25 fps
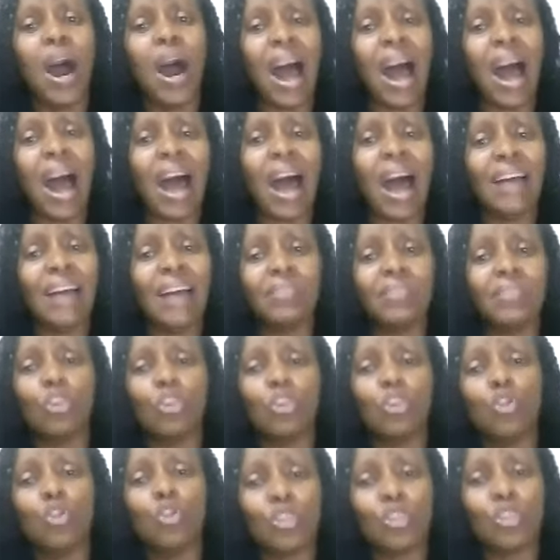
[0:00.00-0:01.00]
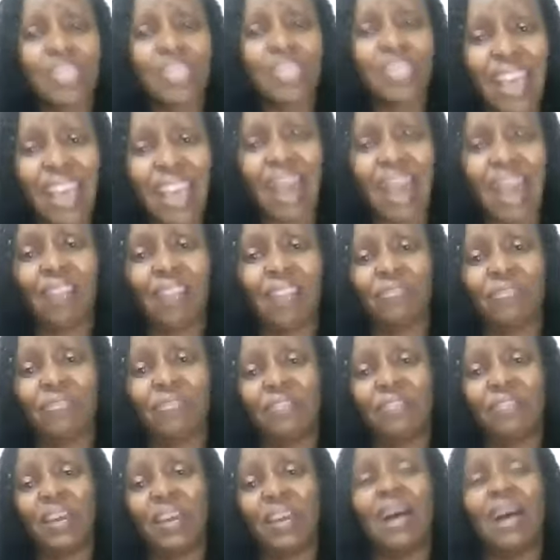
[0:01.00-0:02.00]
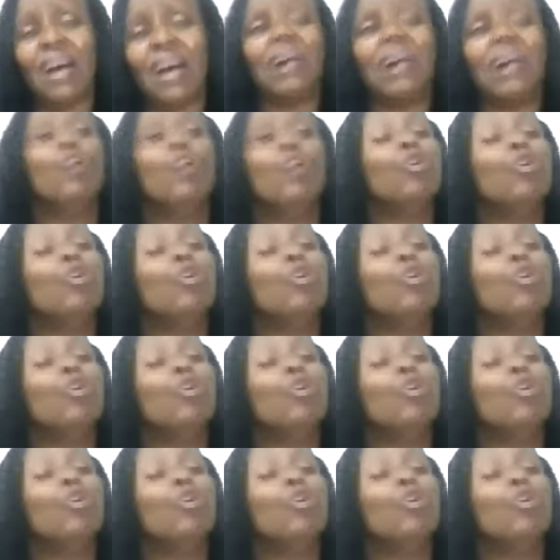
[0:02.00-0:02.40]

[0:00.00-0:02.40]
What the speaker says: and yourself, yeah?